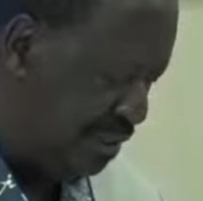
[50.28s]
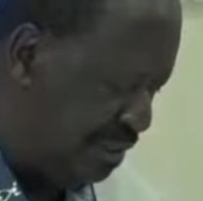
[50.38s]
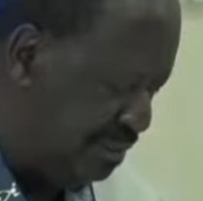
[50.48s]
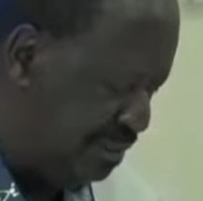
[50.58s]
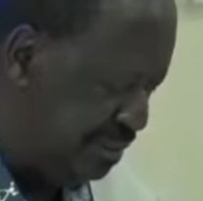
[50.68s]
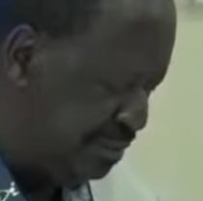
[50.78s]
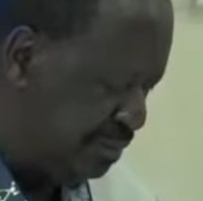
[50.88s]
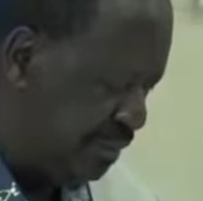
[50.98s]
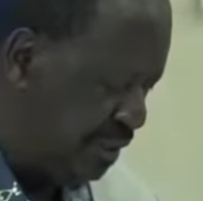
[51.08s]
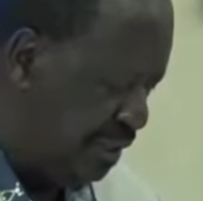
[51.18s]
but
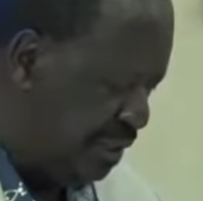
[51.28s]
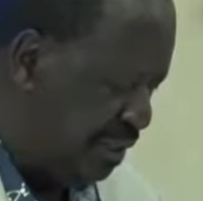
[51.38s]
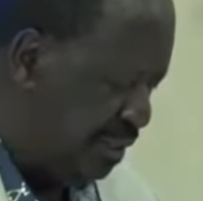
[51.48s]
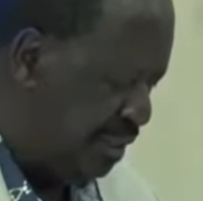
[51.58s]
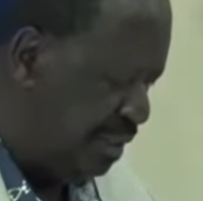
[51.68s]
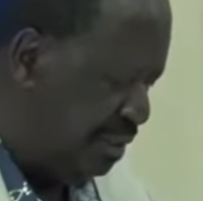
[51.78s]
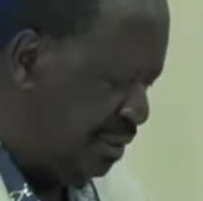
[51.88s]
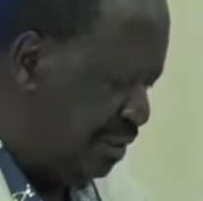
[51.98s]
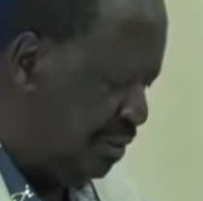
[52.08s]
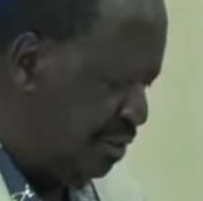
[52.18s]

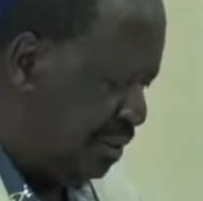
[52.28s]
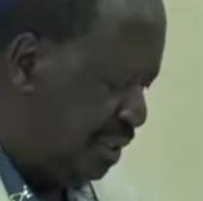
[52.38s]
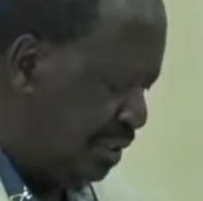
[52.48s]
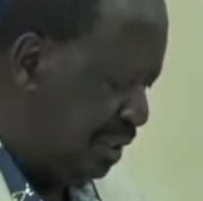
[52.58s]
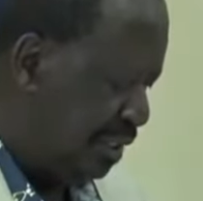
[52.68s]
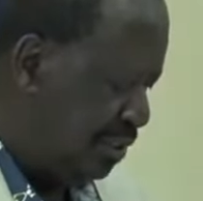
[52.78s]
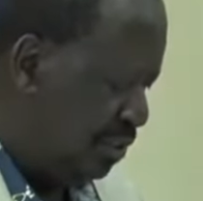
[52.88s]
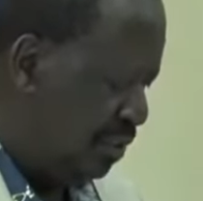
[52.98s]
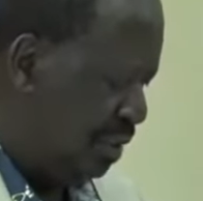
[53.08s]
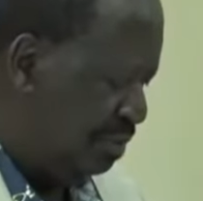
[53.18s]
the, you know that
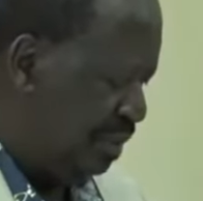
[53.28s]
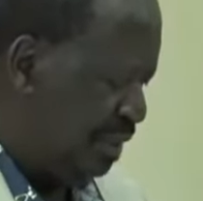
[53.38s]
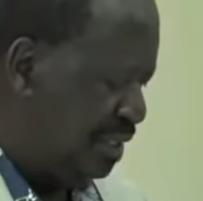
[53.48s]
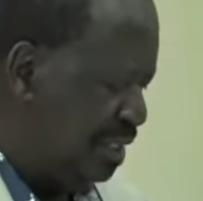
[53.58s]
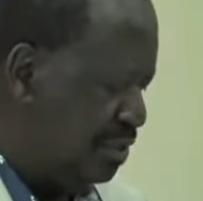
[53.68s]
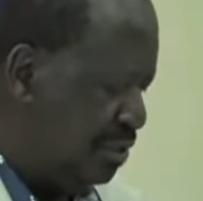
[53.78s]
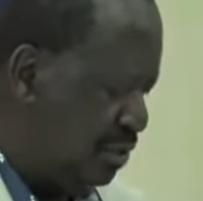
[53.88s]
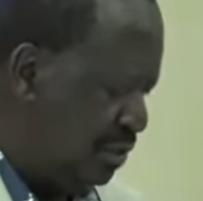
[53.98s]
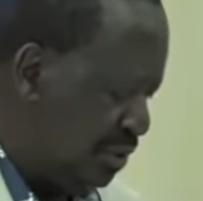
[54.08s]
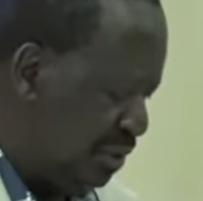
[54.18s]
AU had passed a
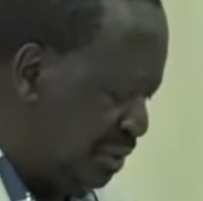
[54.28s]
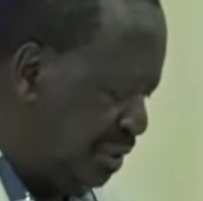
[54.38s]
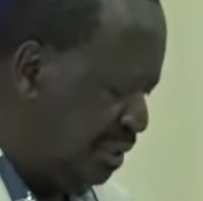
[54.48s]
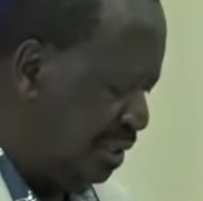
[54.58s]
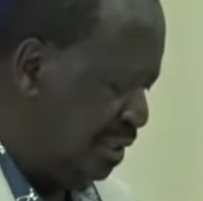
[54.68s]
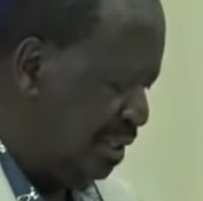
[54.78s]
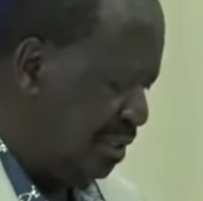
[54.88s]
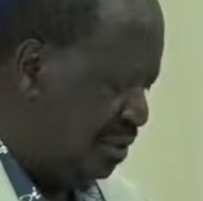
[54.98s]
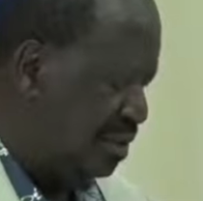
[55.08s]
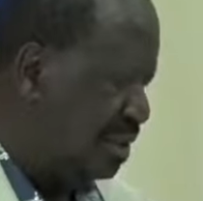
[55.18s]
resolution
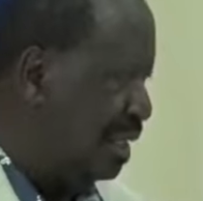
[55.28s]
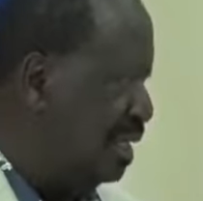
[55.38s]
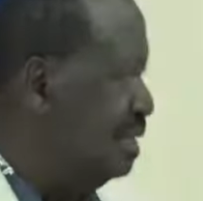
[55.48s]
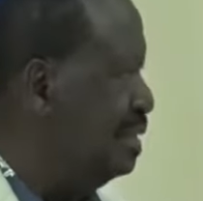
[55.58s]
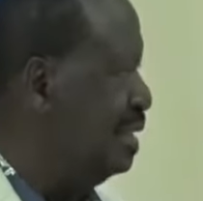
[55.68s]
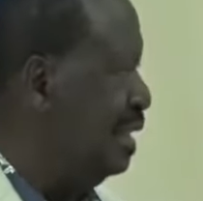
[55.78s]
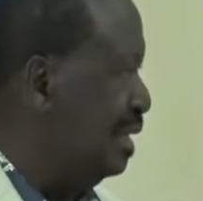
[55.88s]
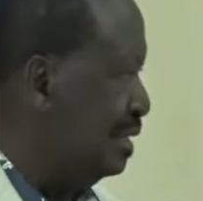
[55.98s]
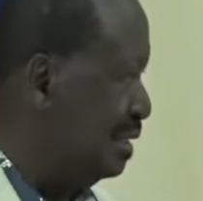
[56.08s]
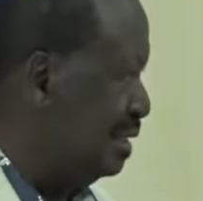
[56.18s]
to silence the
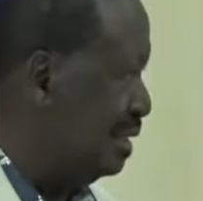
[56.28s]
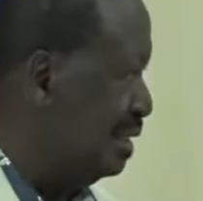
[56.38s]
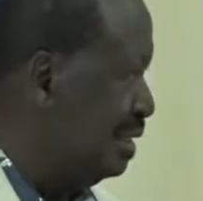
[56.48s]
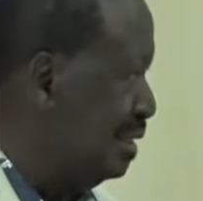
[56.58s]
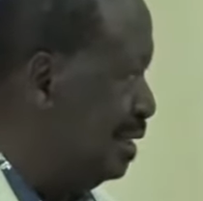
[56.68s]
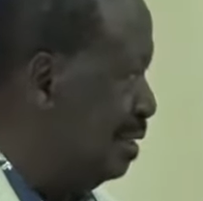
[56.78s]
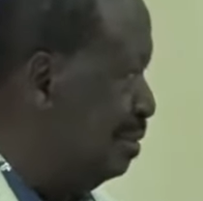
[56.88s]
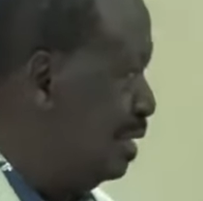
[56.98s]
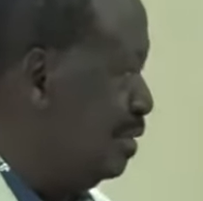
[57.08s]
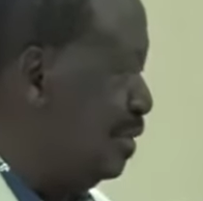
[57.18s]
guns
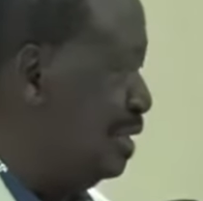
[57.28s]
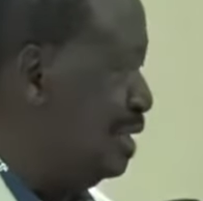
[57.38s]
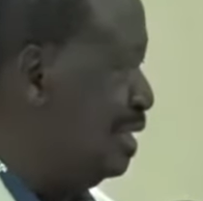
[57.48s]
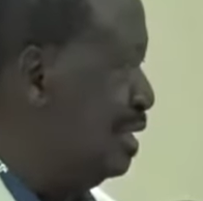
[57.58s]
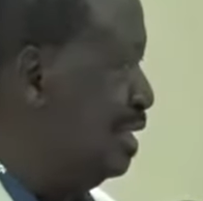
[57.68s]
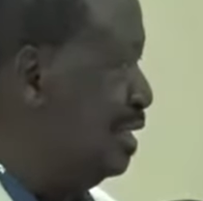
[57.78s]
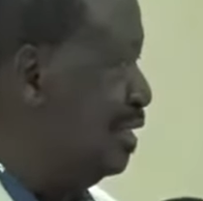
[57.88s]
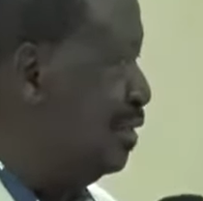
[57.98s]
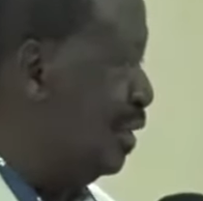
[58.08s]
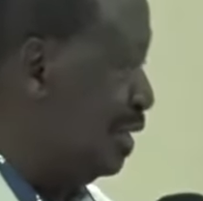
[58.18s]
by
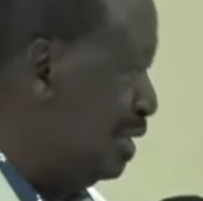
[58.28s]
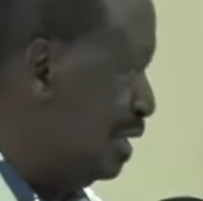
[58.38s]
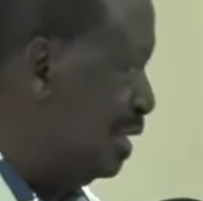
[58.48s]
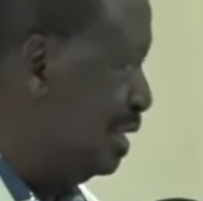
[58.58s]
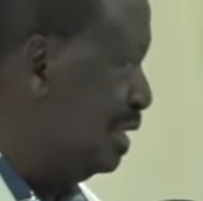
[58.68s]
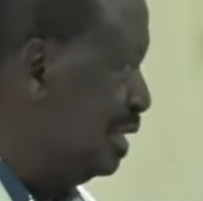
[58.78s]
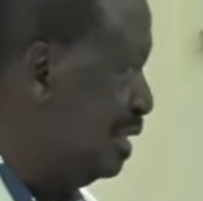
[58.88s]
2020